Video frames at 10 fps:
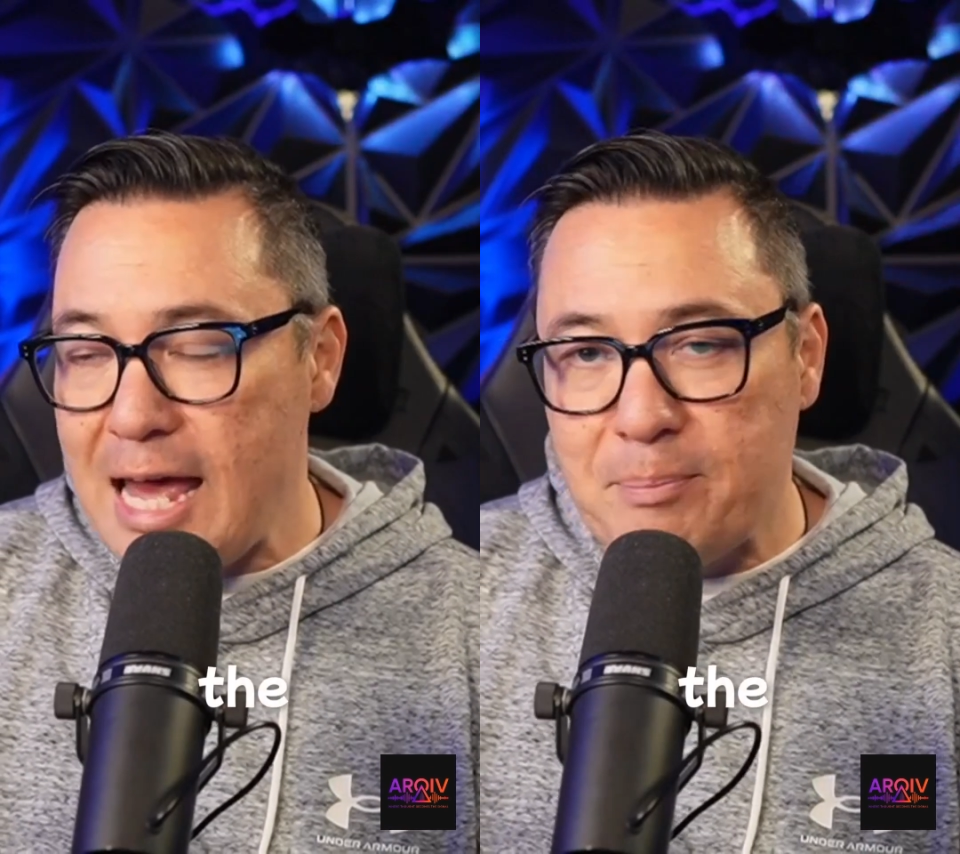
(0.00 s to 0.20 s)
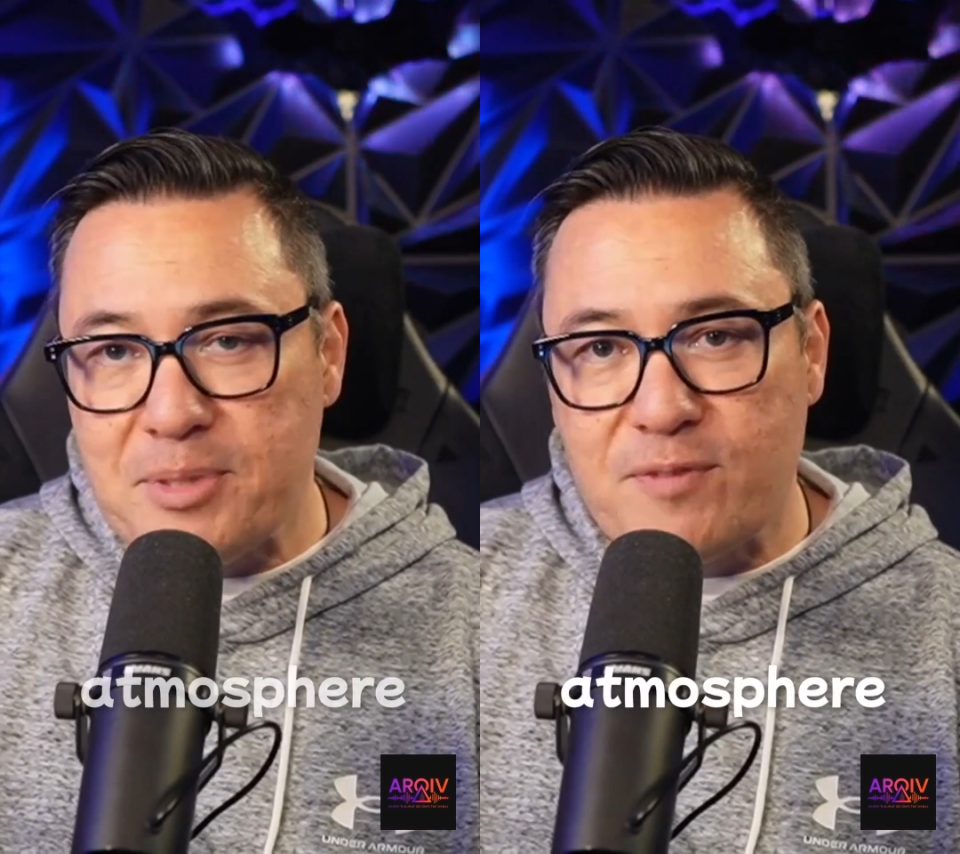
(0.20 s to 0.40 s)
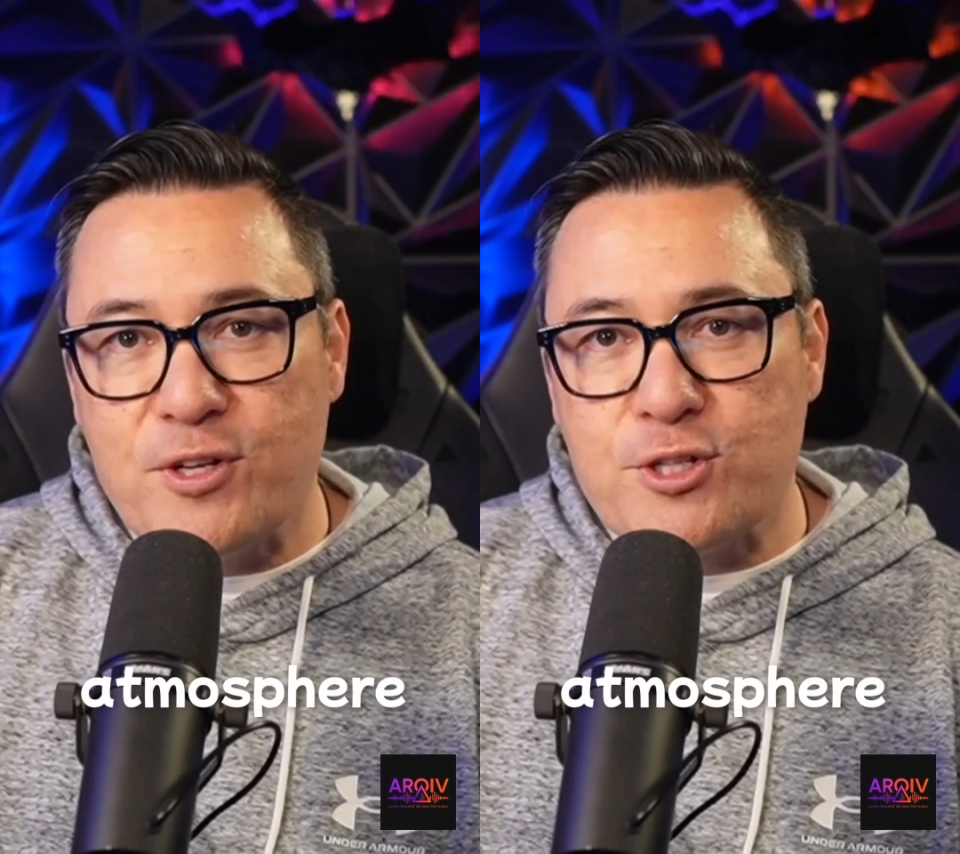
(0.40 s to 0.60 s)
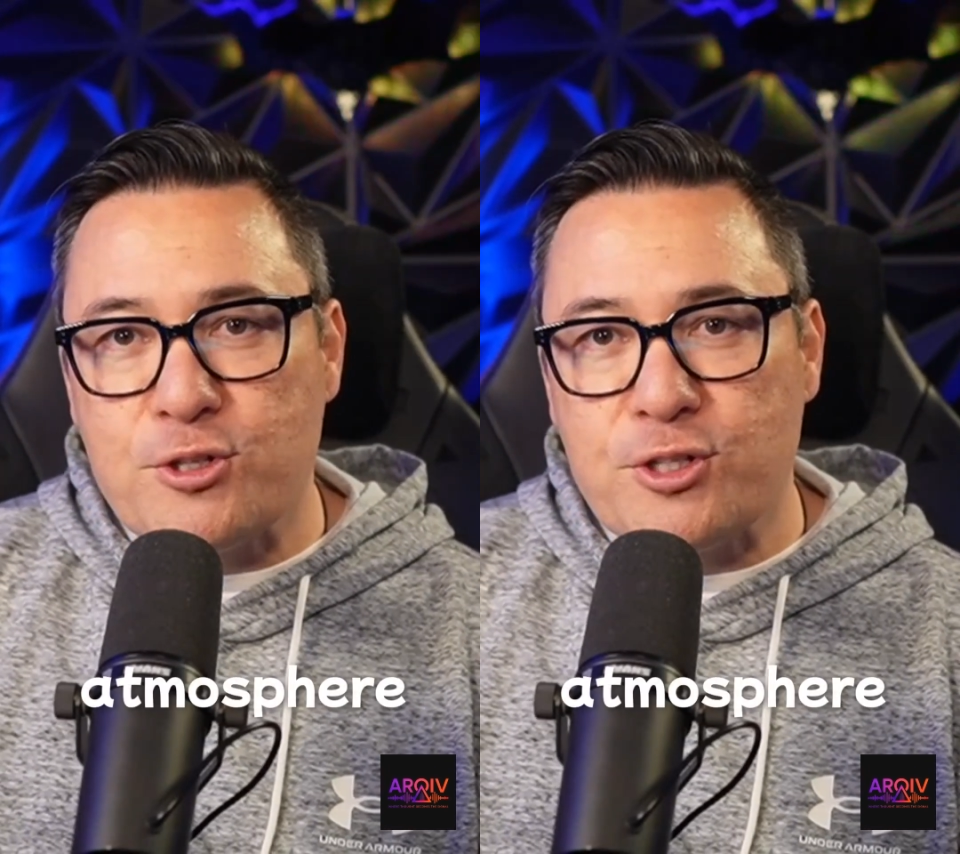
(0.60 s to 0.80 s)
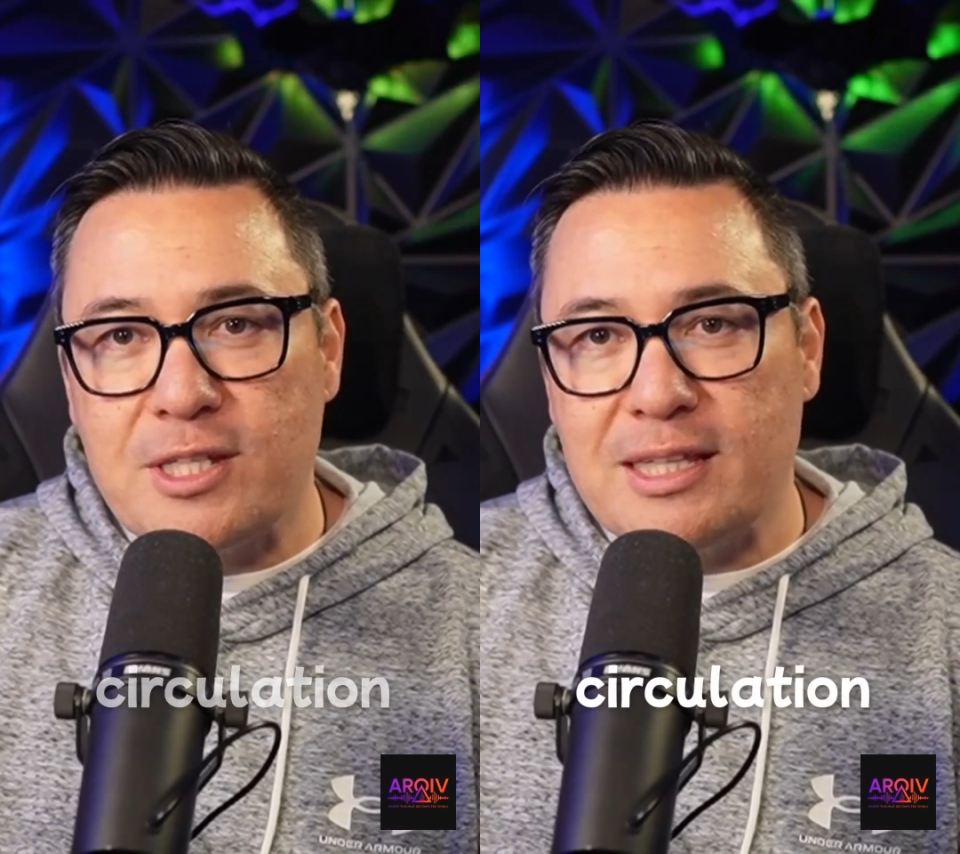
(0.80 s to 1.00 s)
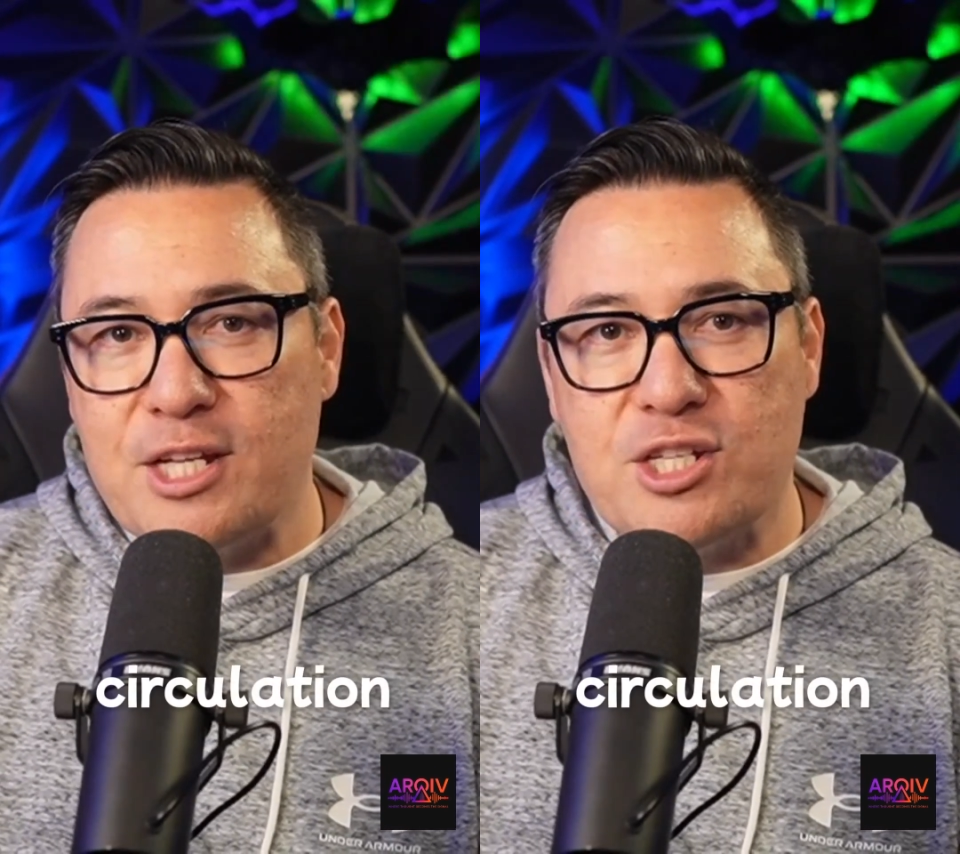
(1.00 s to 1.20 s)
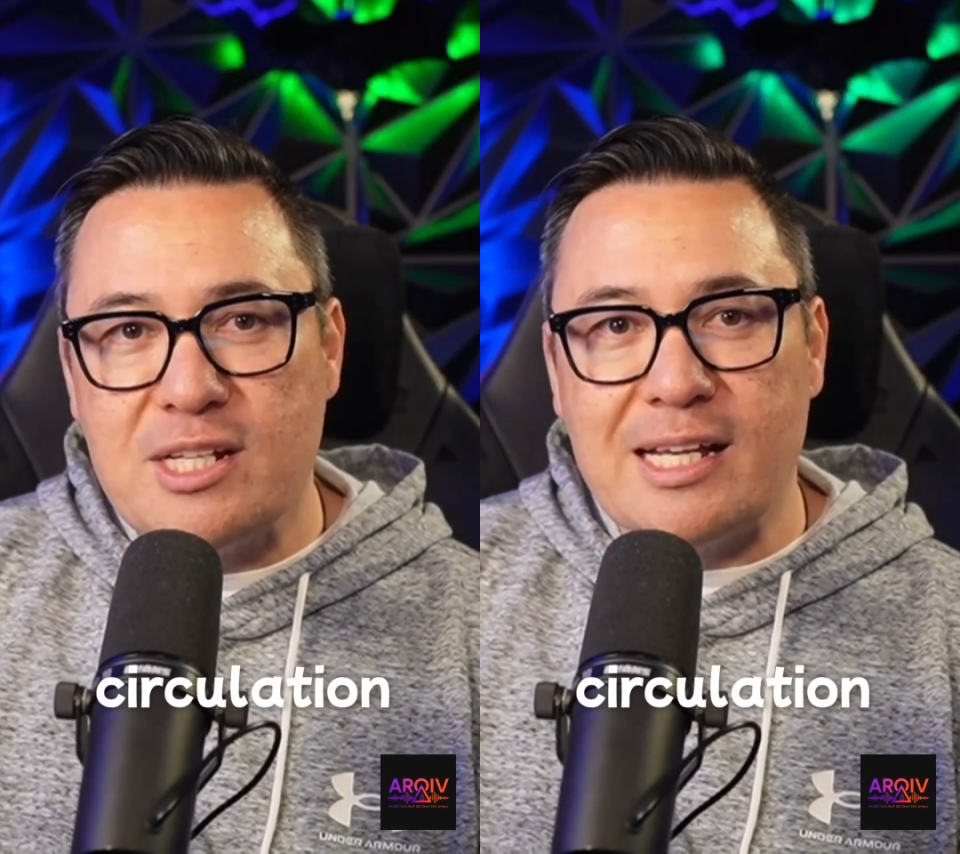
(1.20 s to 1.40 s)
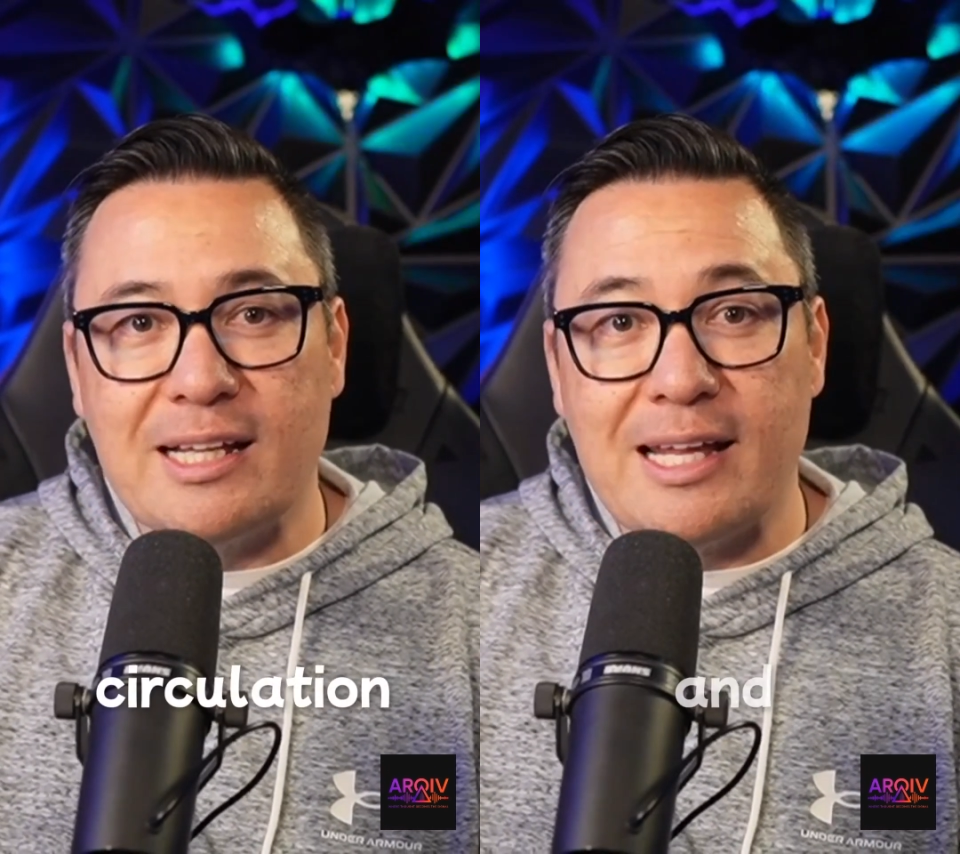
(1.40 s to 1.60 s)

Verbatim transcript: the atmosphere circulation